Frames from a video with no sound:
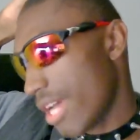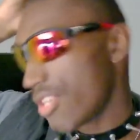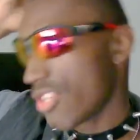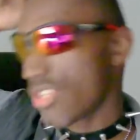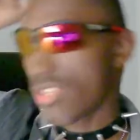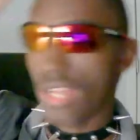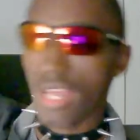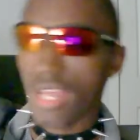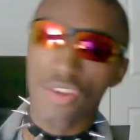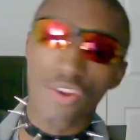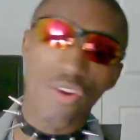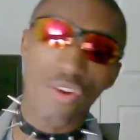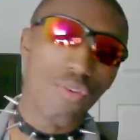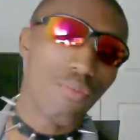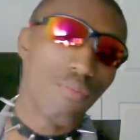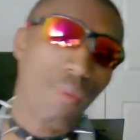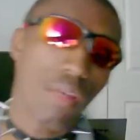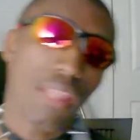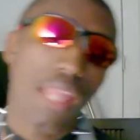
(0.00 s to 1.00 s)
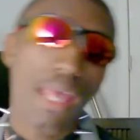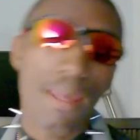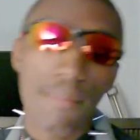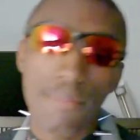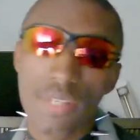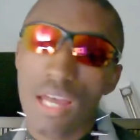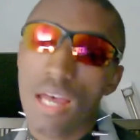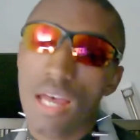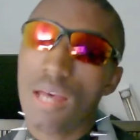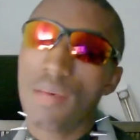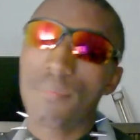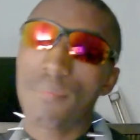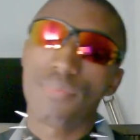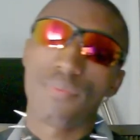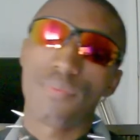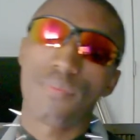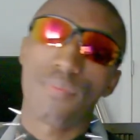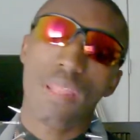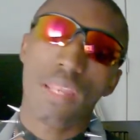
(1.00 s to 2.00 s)
I just I don't. My
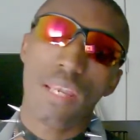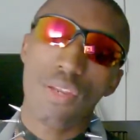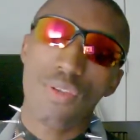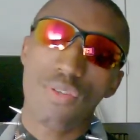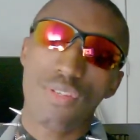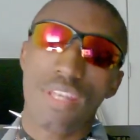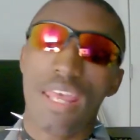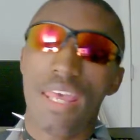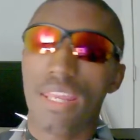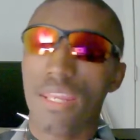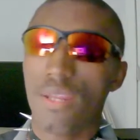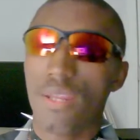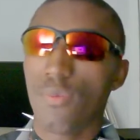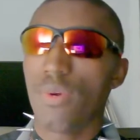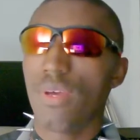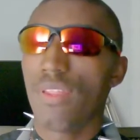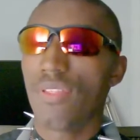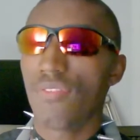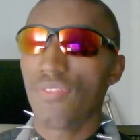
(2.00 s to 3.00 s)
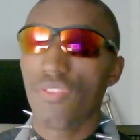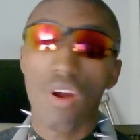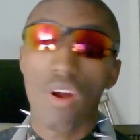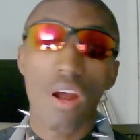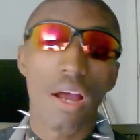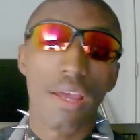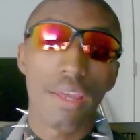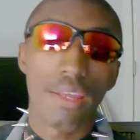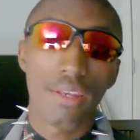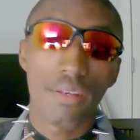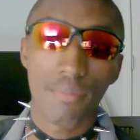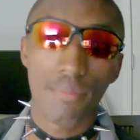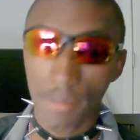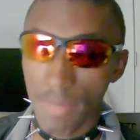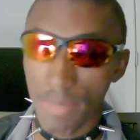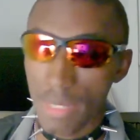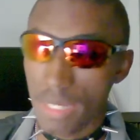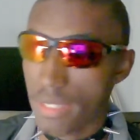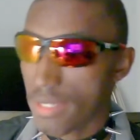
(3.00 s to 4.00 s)
laptop that I used to edit with fried.
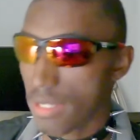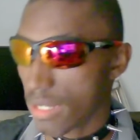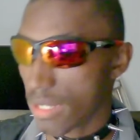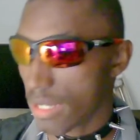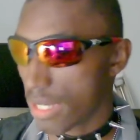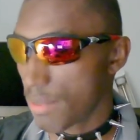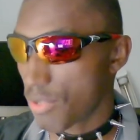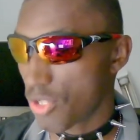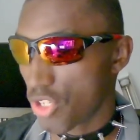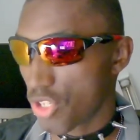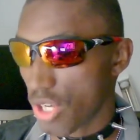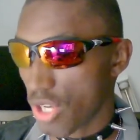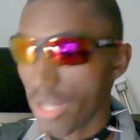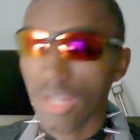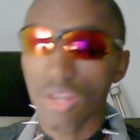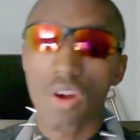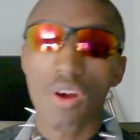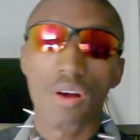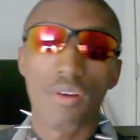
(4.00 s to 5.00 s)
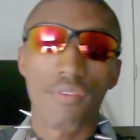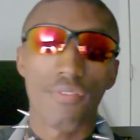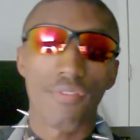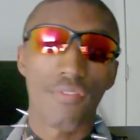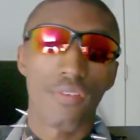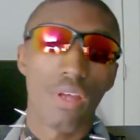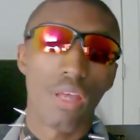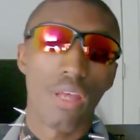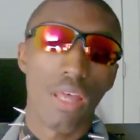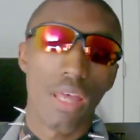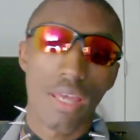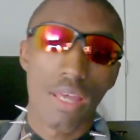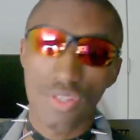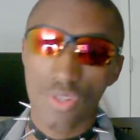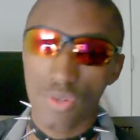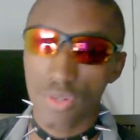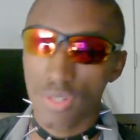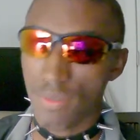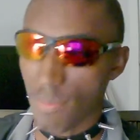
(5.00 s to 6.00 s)
My PC keeps shutting off
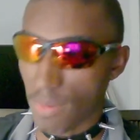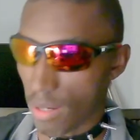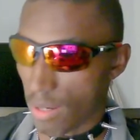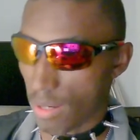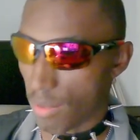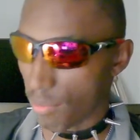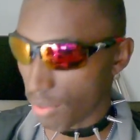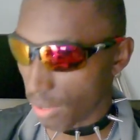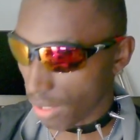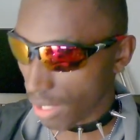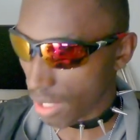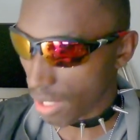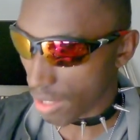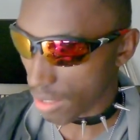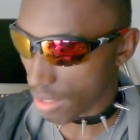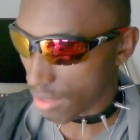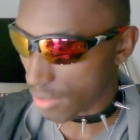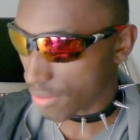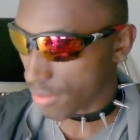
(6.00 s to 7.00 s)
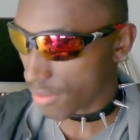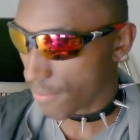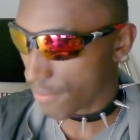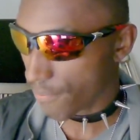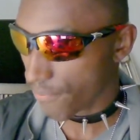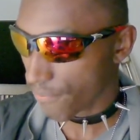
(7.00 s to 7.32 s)
as though it's been unplugged.